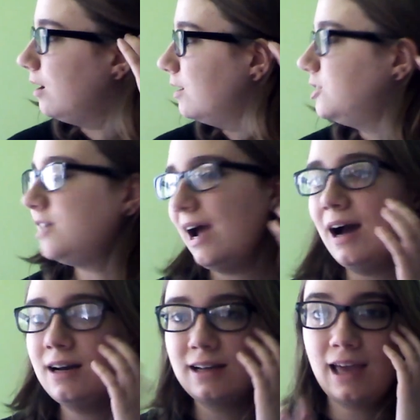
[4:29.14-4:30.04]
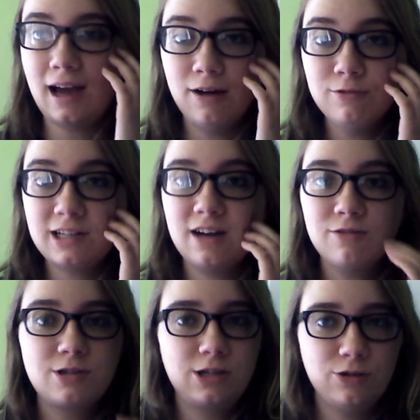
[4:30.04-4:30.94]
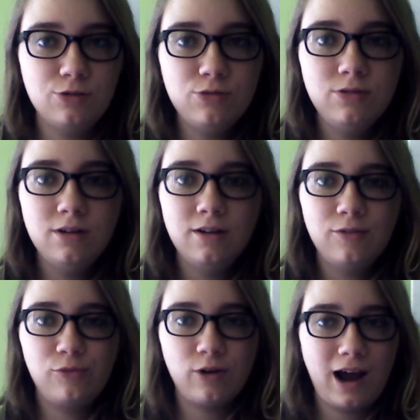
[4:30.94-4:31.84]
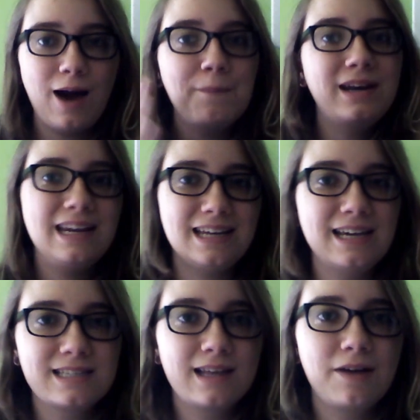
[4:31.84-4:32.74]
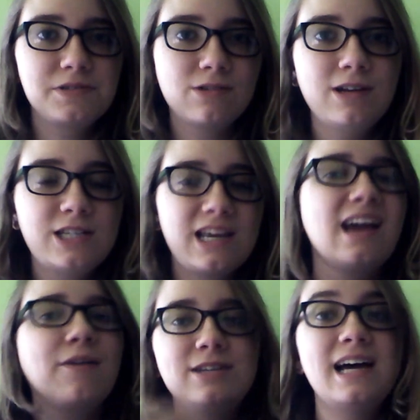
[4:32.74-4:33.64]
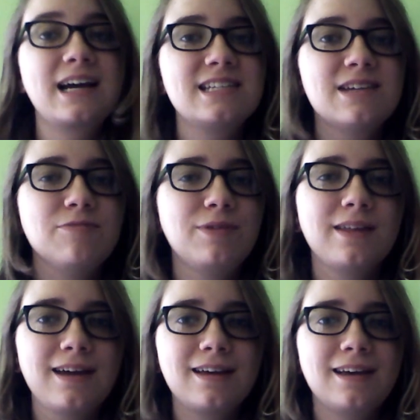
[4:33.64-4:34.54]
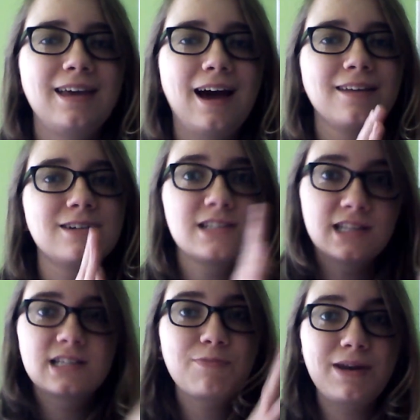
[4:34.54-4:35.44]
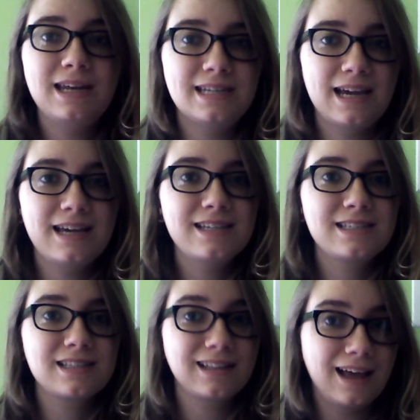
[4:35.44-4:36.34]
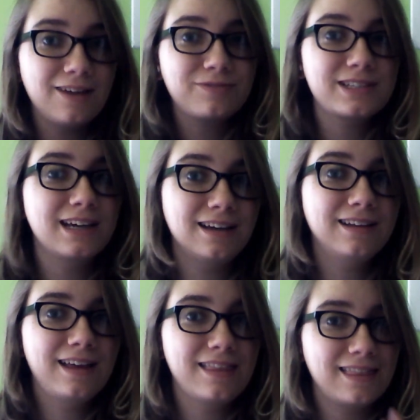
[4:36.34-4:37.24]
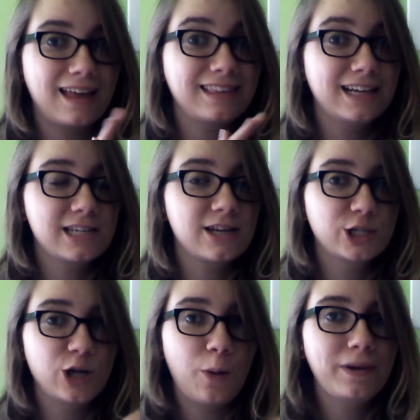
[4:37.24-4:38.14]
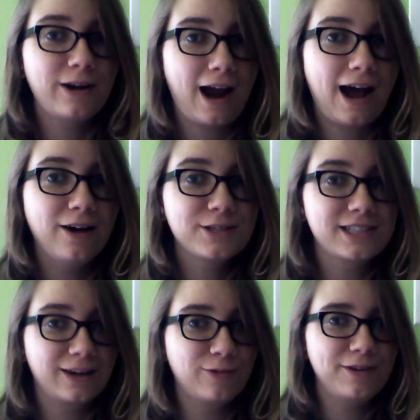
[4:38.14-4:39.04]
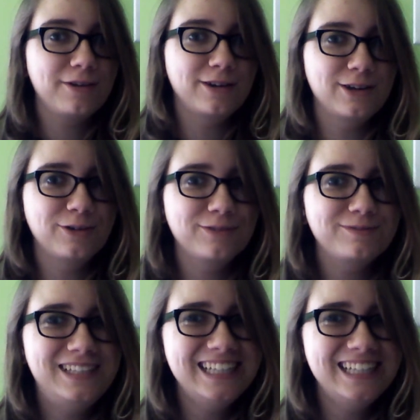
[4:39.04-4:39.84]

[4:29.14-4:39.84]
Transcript: Chad a countdown too for how many days left. So each day I would text him and be like, yeah, there's this many days left and then that thing is gonna show up at your house. Like, what are you gonna do?